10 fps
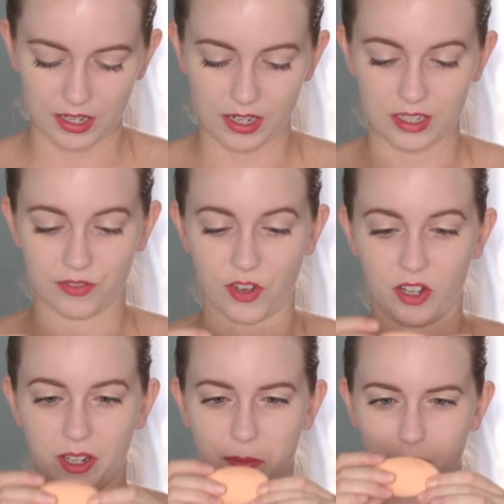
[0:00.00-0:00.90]
It's
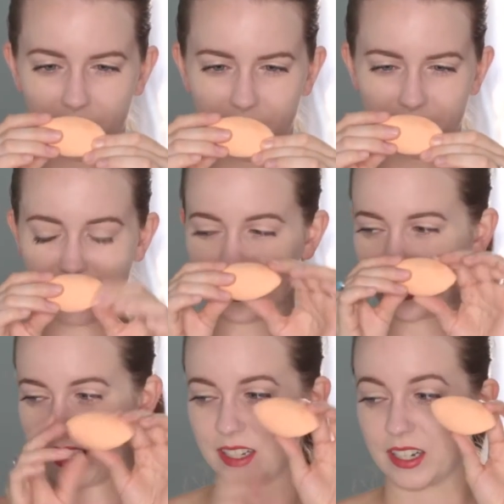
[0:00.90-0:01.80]
falling apart. It's
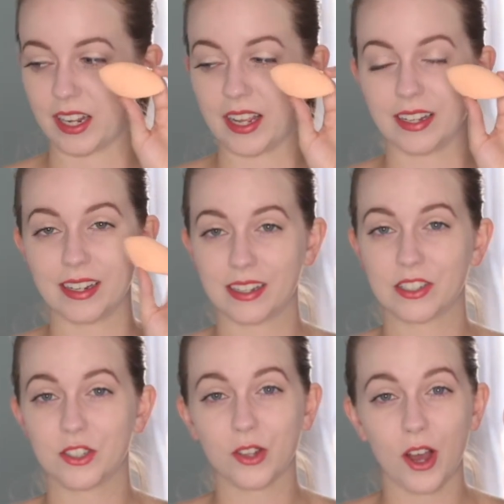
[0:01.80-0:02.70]
disgusting. It
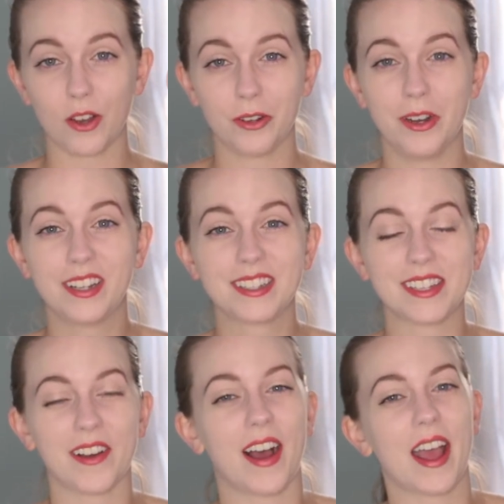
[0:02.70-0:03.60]
needs to go.
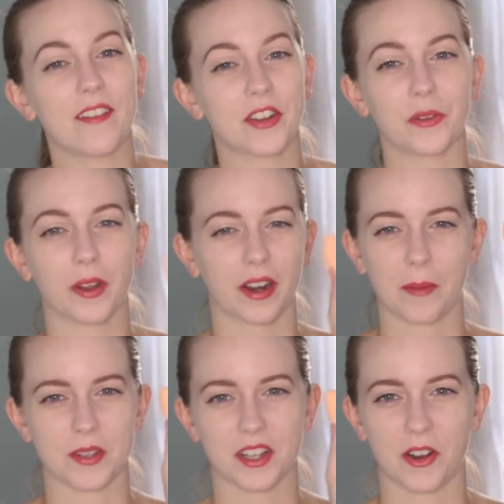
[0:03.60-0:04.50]
So I have a new one, and
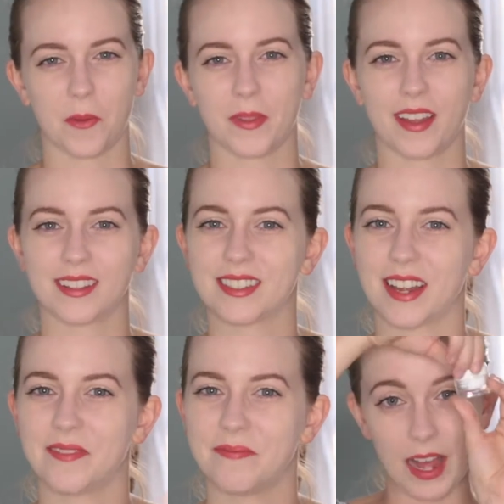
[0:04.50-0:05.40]
I'm just going to open that
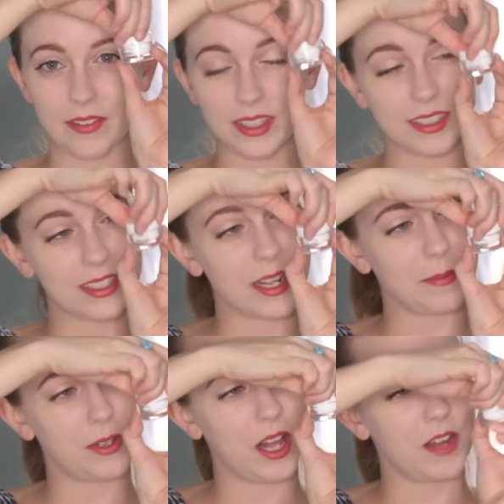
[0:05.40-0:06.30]
instead. I have a little
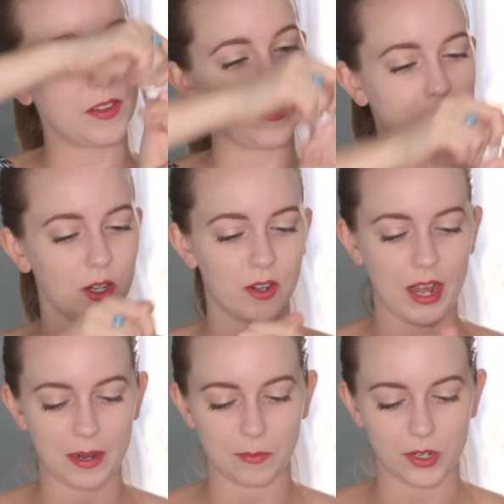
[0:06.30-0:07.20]
sample of a
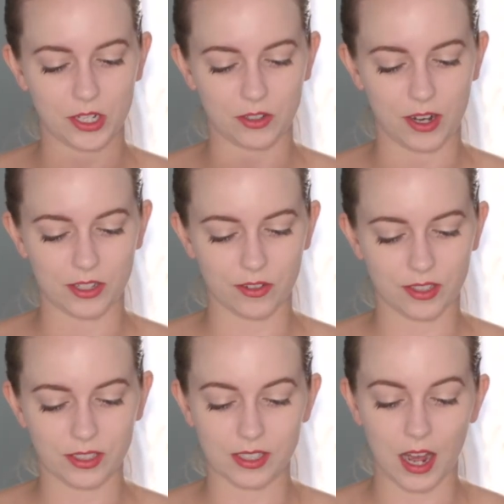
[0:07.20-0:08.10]
Murad moisturizer.
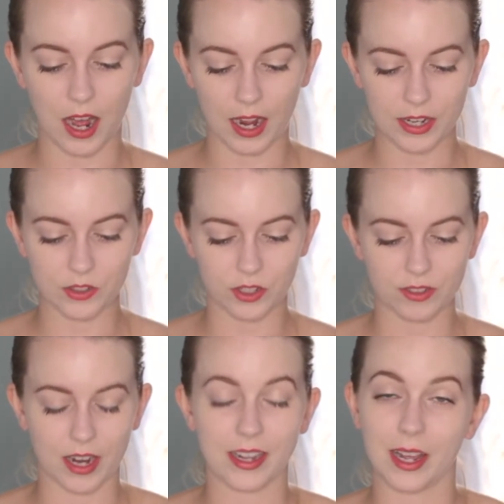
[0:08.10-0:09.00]
This is the
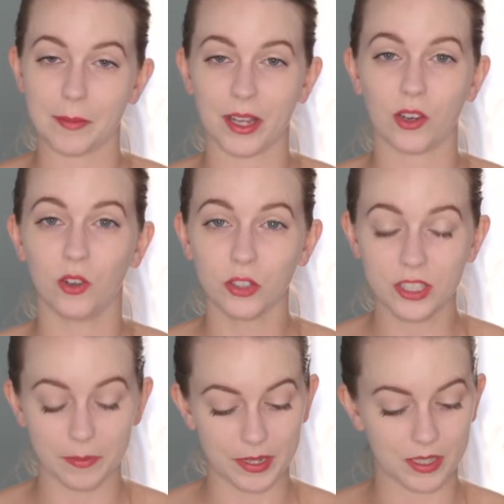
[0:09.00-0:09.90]
Hydrodynamic
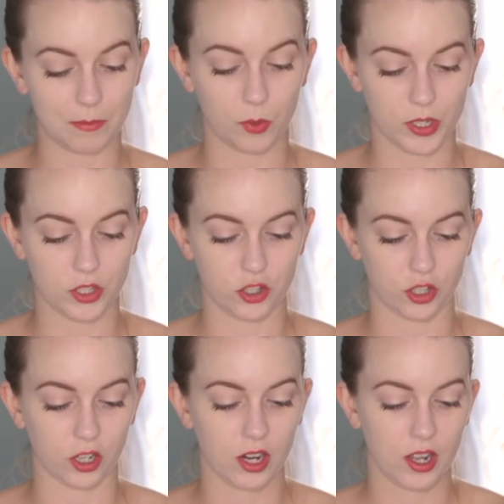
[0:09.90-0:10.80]
Ultimate
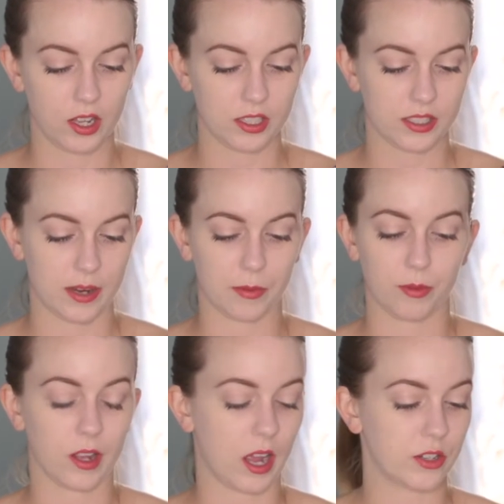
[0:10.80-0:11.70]
Moisture. Step
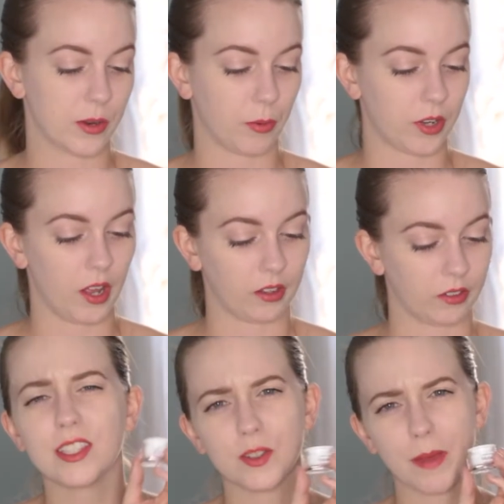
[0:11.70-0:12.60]
3, Hydrate
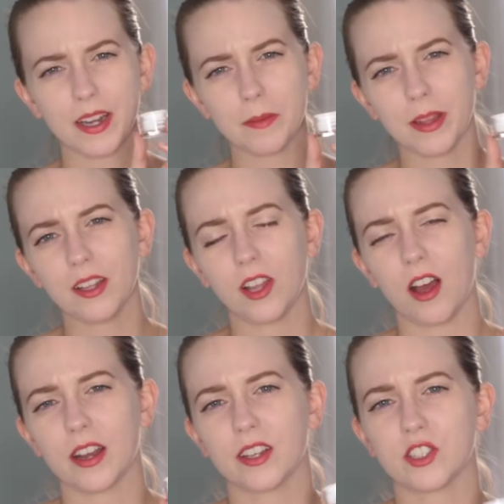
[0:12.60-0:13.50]
Protect. This reminded me a
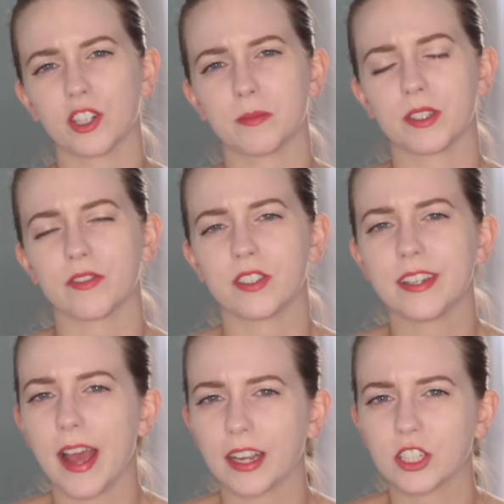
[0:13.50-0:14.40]
lot in terms of
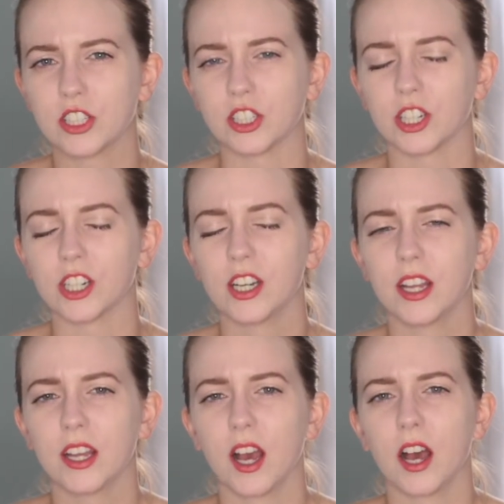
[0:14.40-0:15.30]
texture
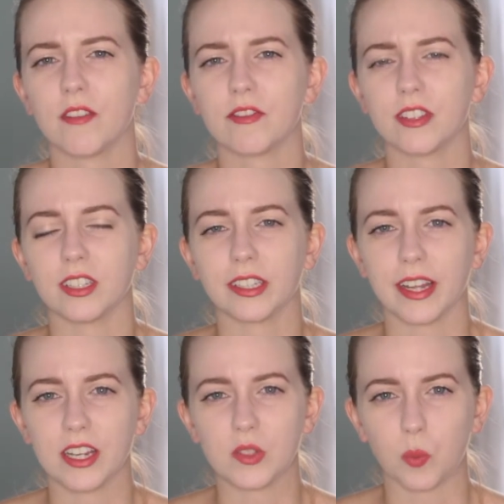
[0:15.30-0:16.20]
of the
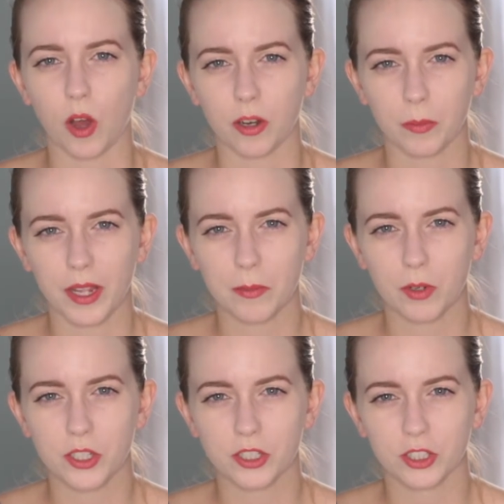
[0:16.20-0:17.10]
Laneige Water Bank
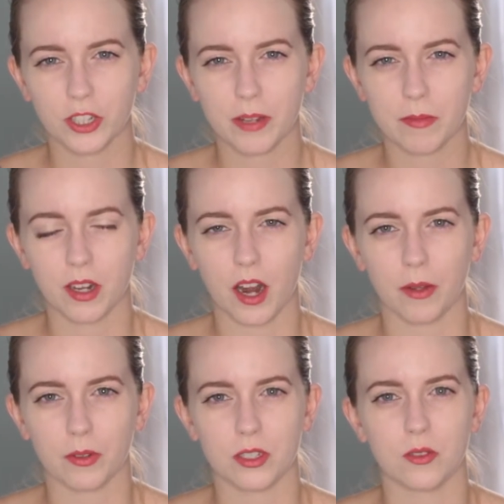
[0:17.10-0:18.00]
Moisture Cream that I
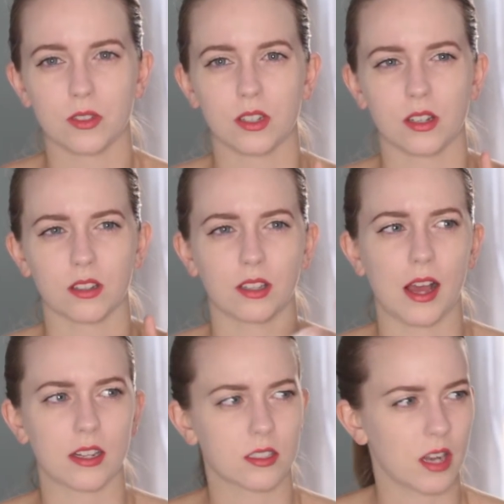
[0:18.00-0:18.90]
was using
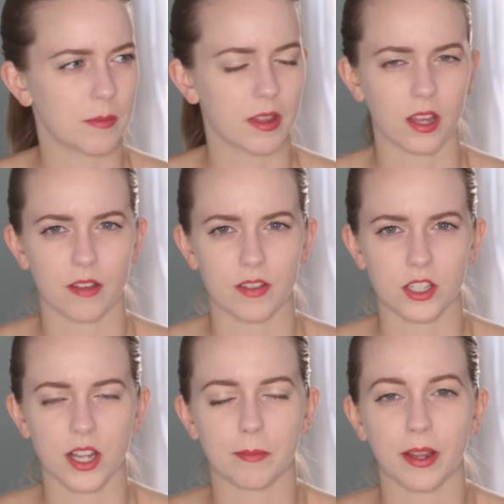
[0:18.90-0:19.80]
last time. I think I
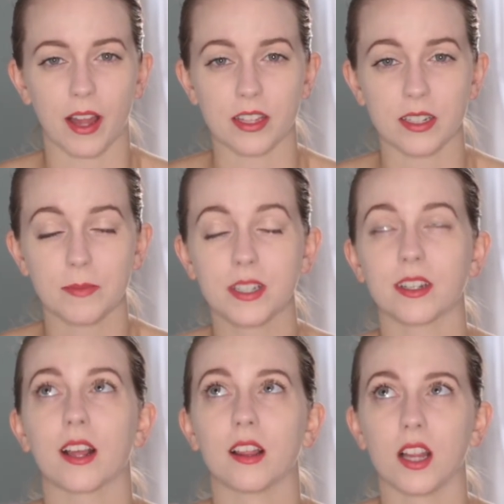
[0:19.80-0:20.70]
finished that in my last empties,
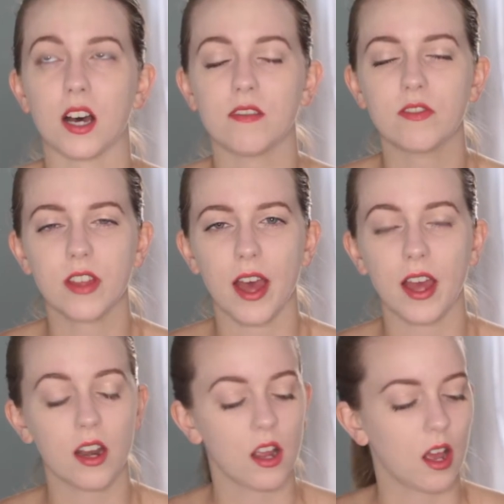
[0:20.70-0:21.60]
and I loved
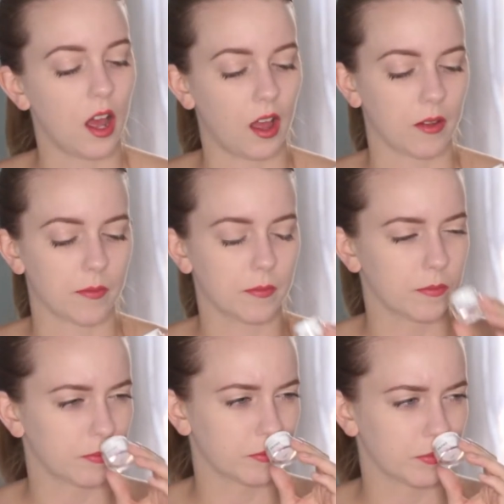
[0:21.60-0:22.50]
that.
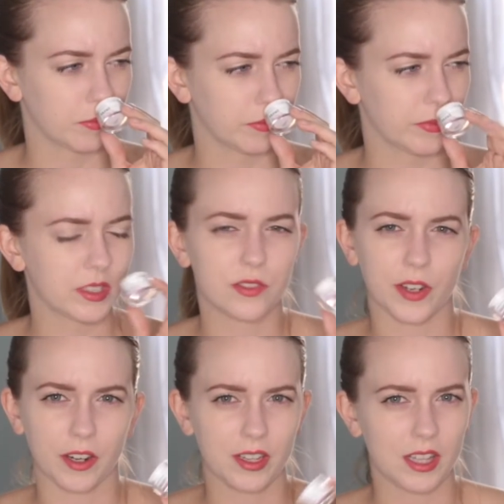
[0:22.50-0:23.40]
It's
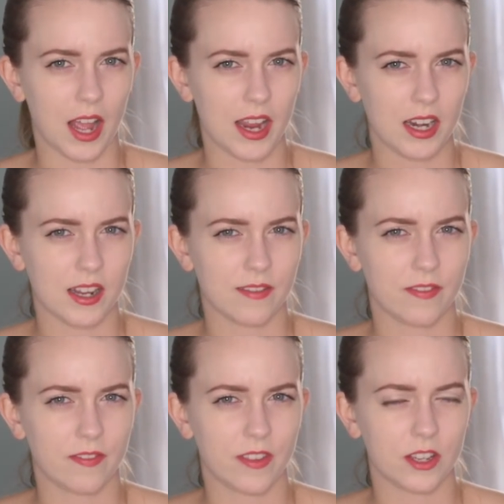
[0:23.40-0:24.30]
very light. It
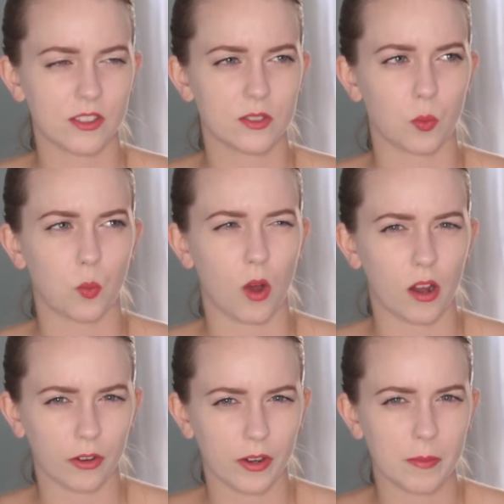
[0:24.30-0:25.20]
feels
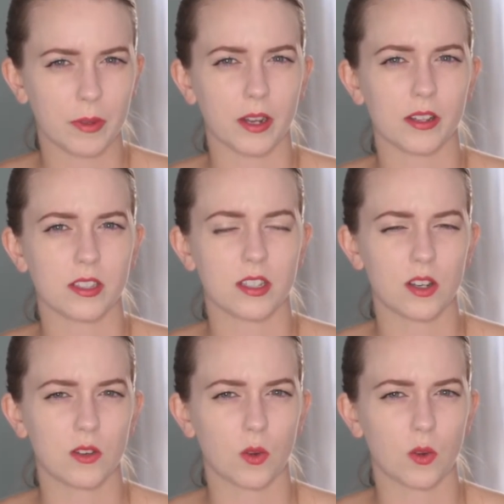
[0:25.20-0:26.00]
watery, but it's still